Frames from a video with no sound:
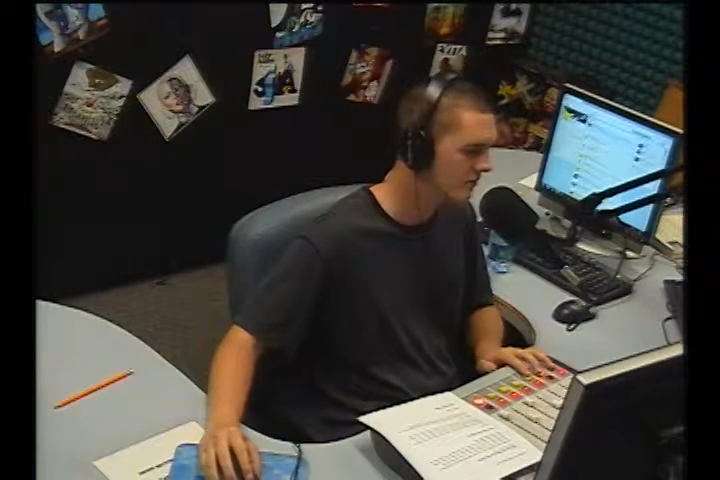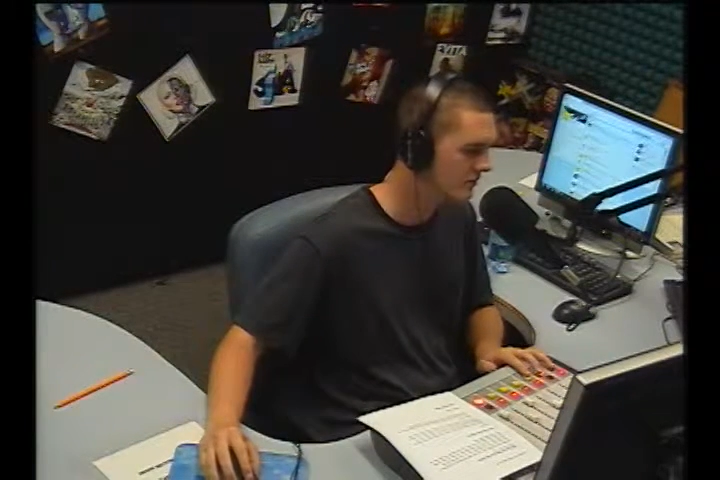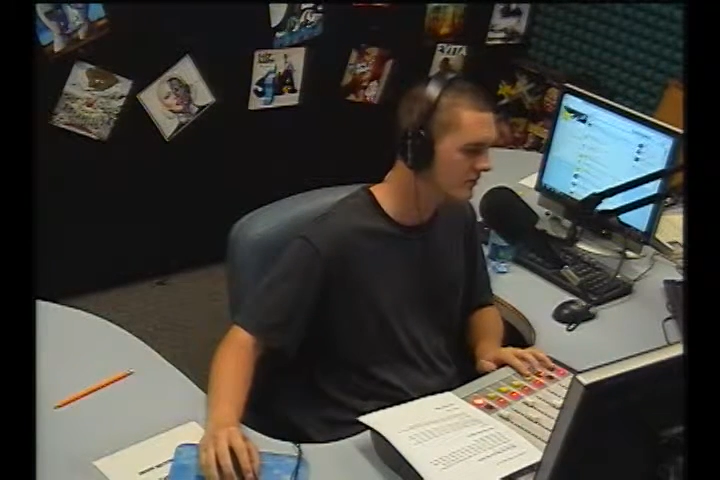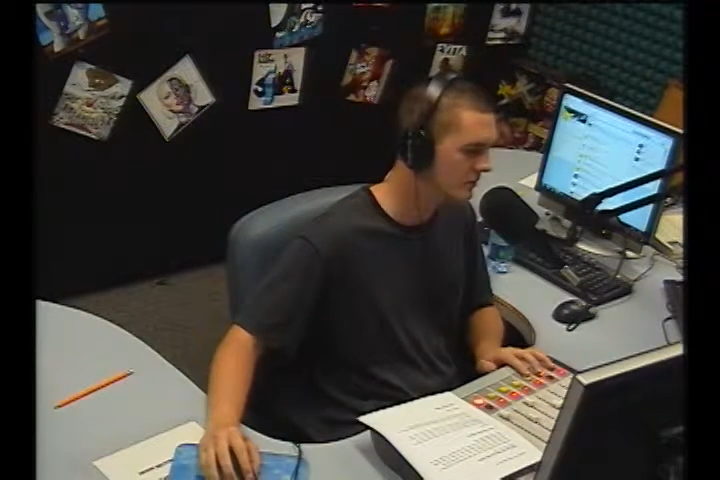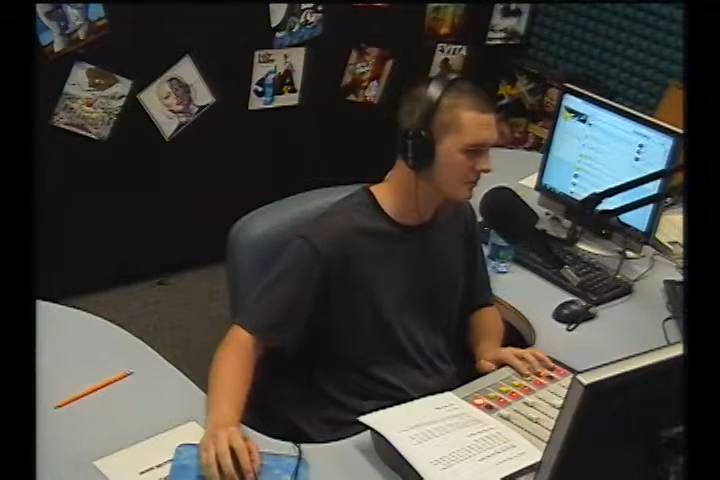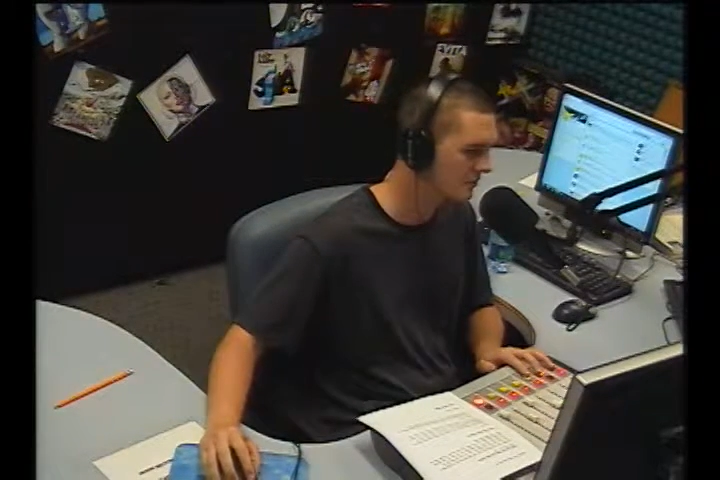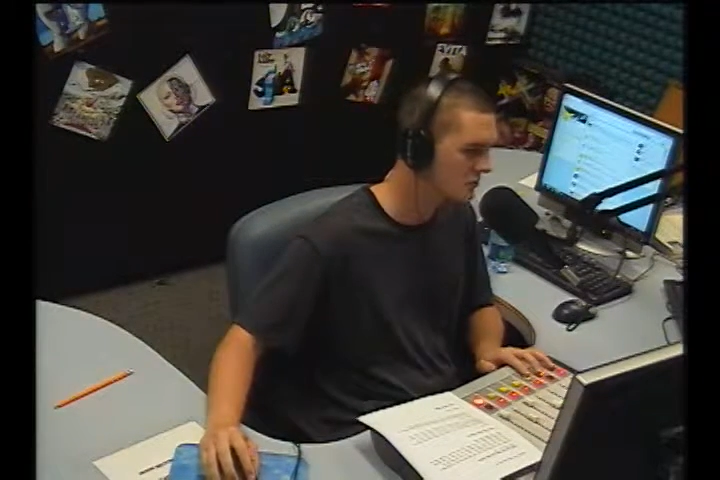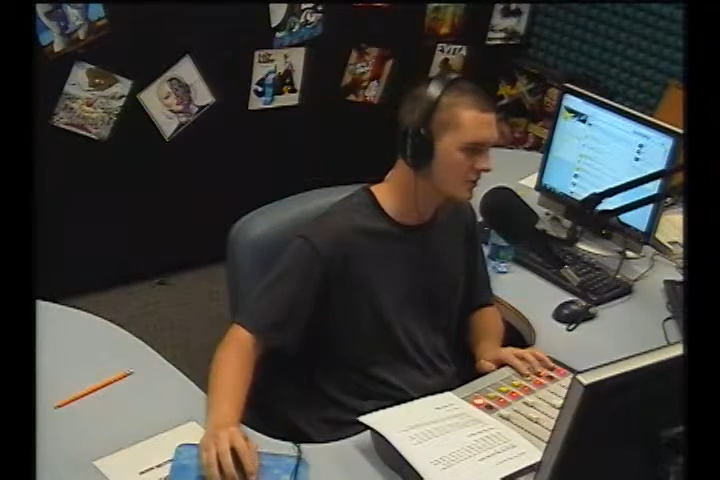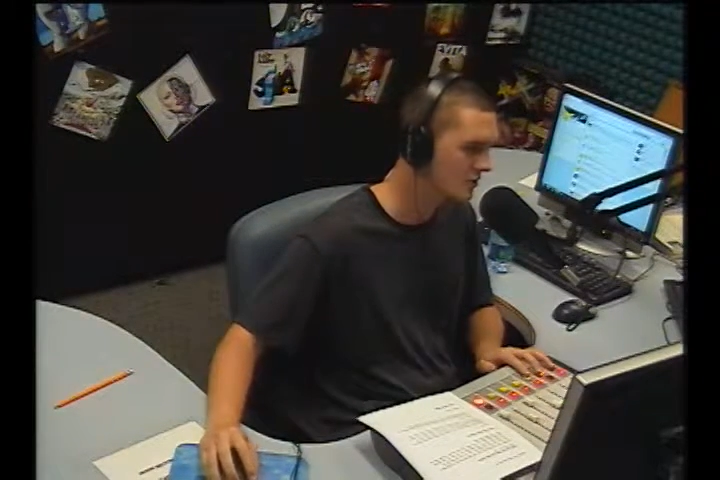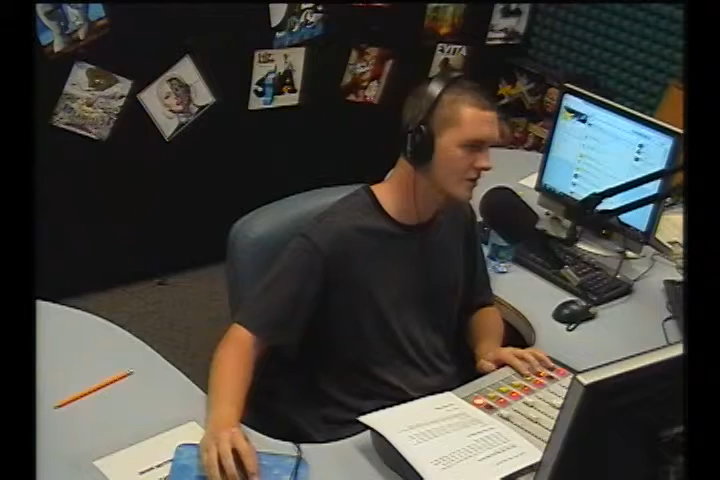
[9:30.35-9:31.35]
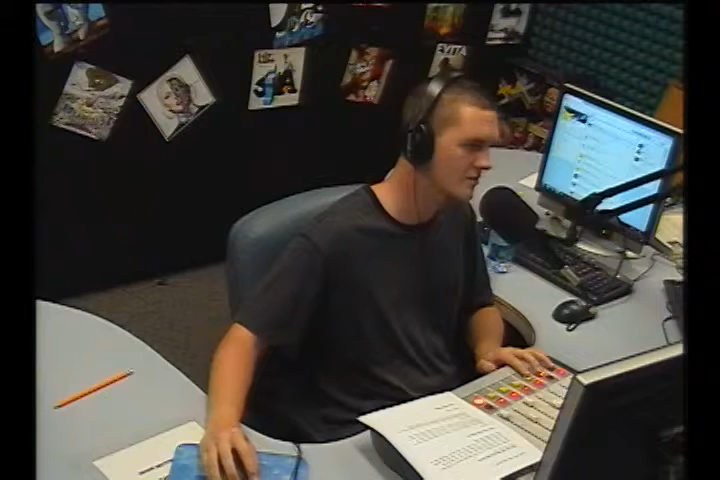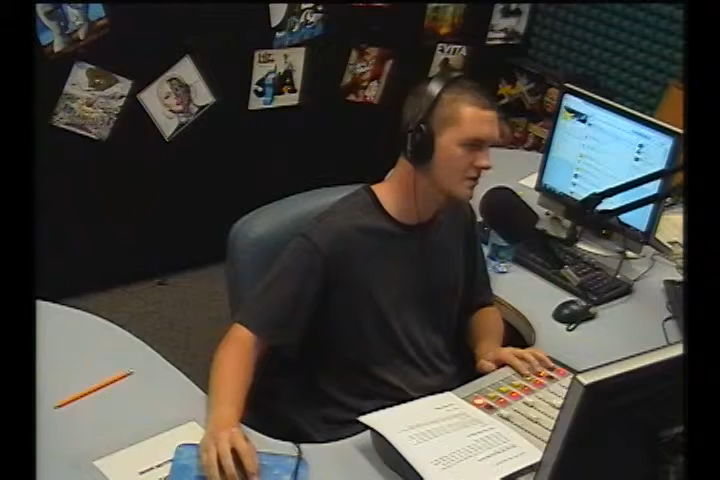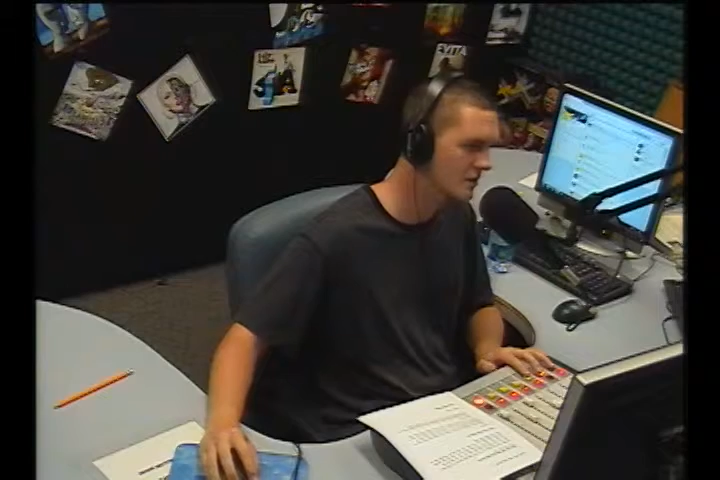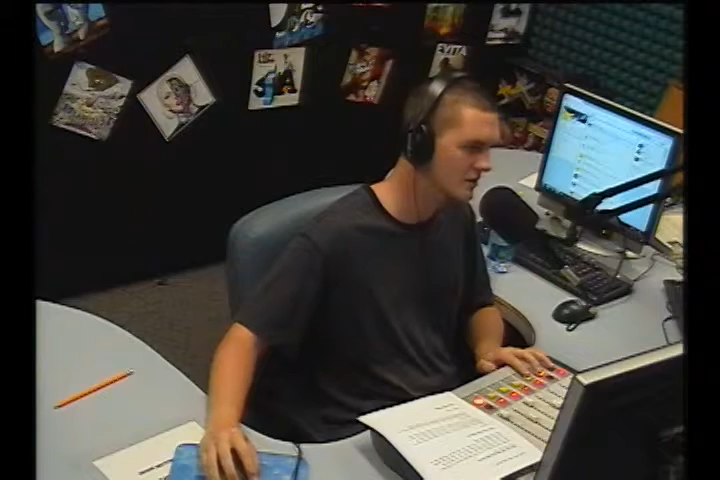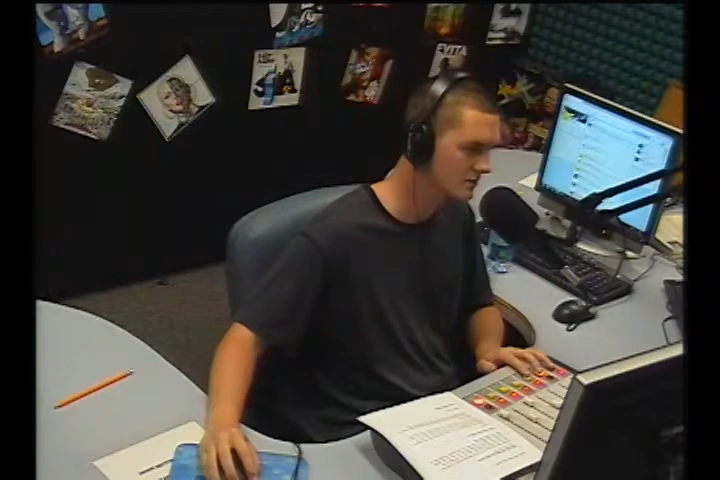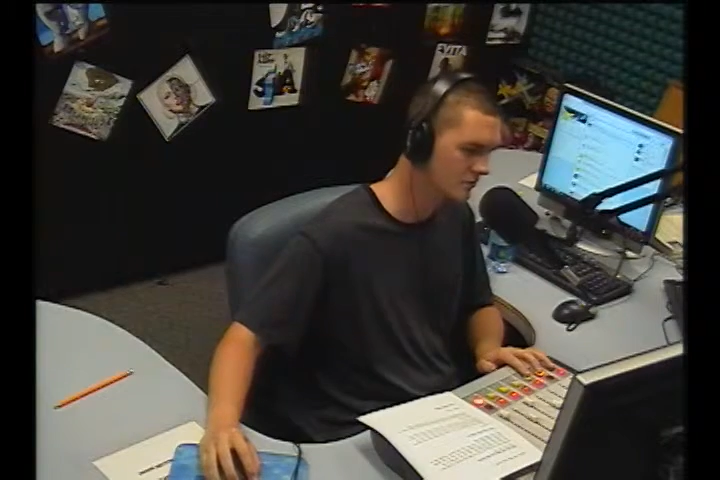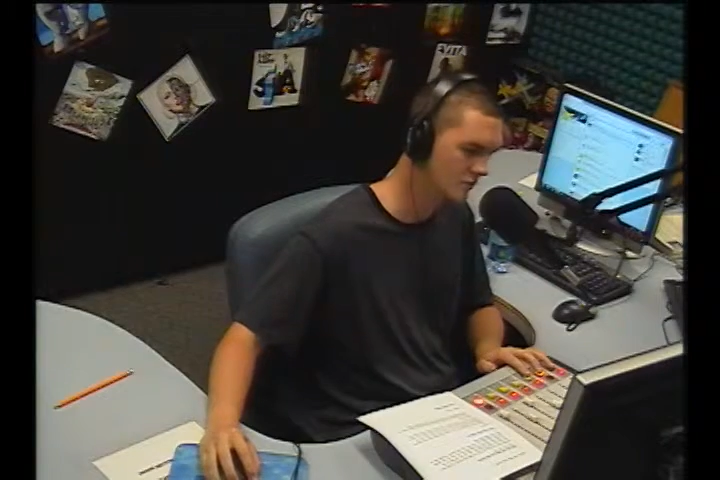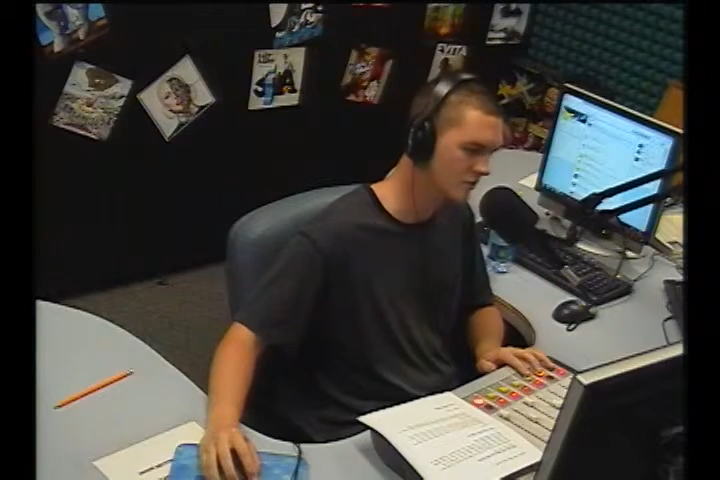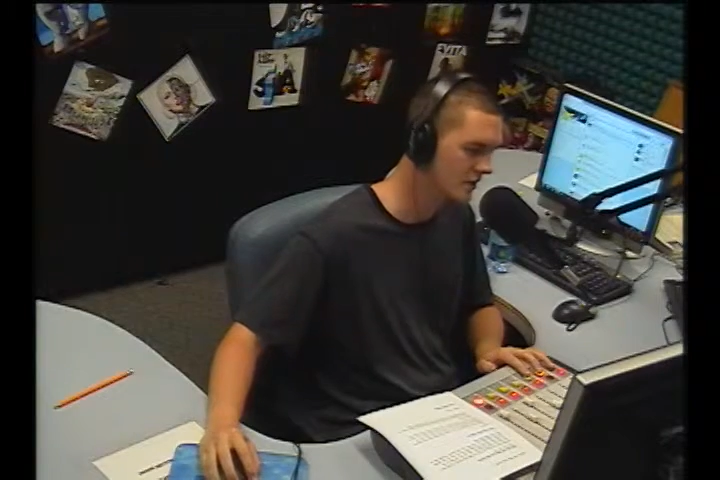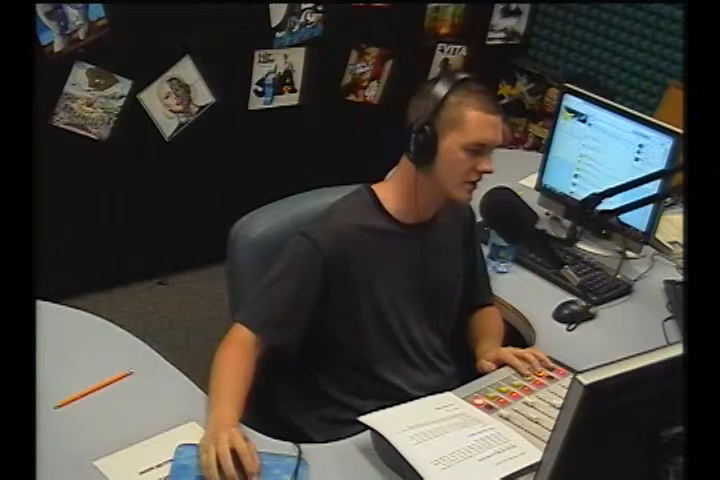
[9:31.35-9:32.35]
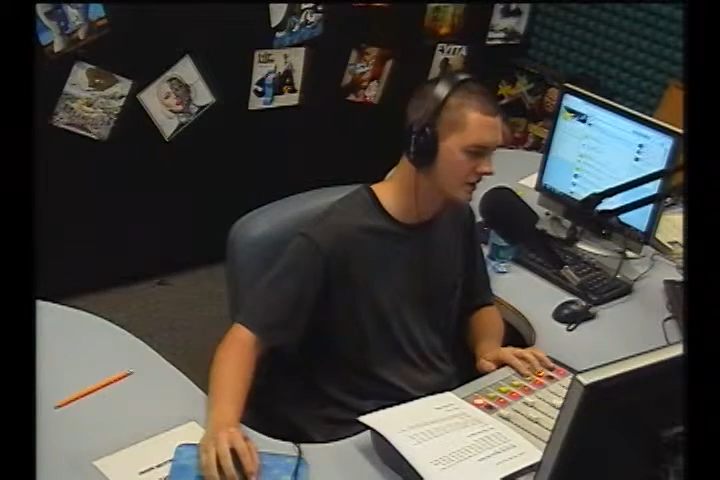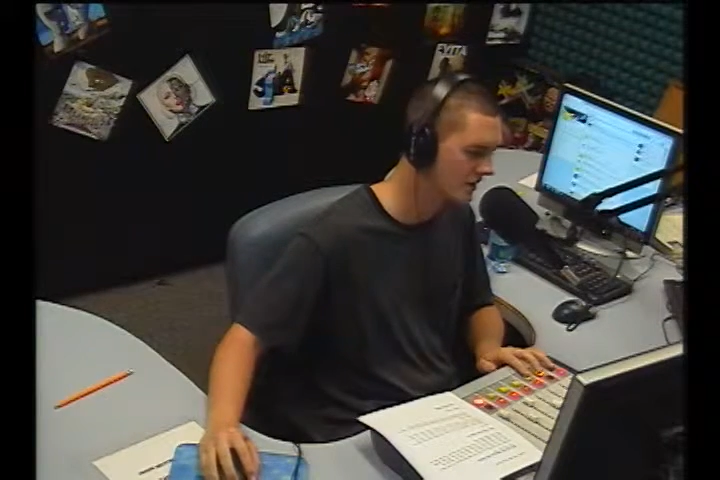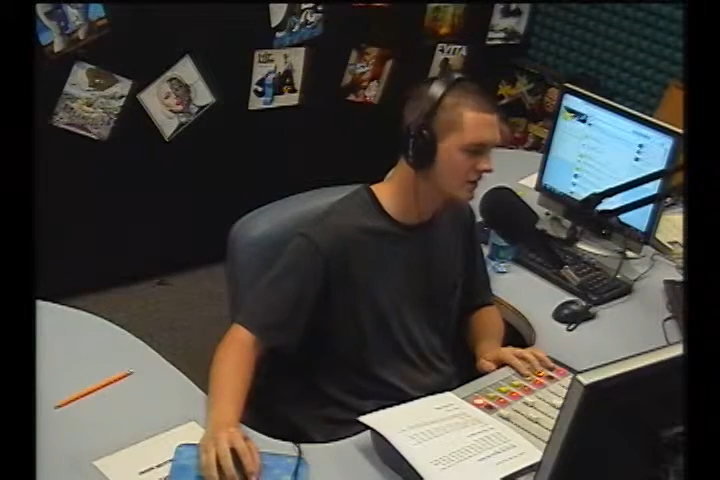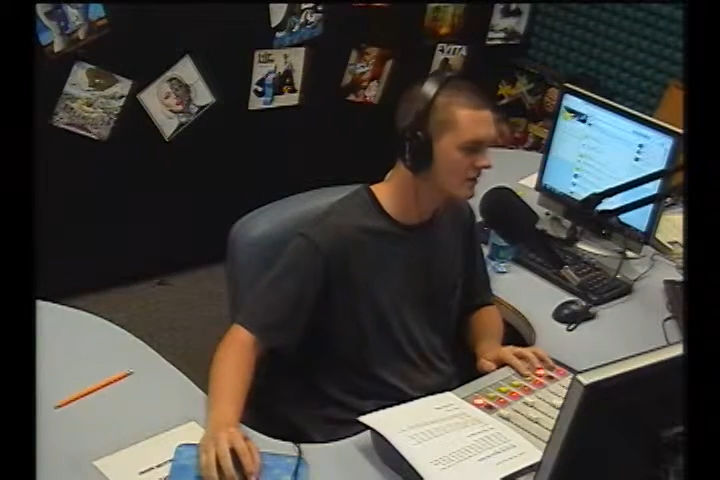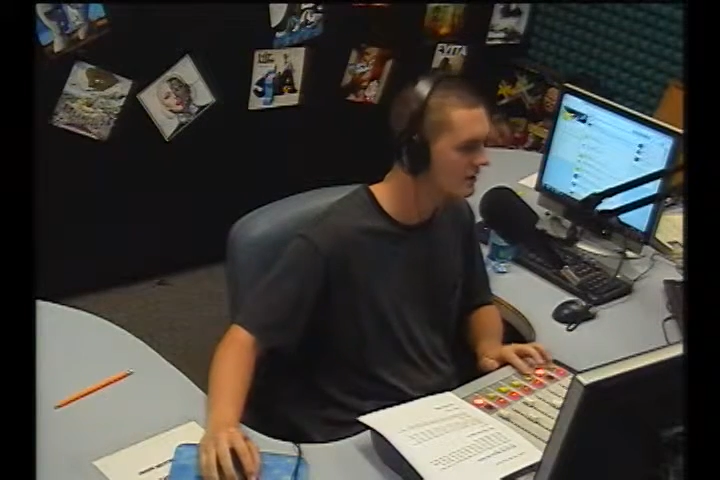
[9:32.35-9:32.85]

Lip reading: from Metroid Prime series, we'll be playing that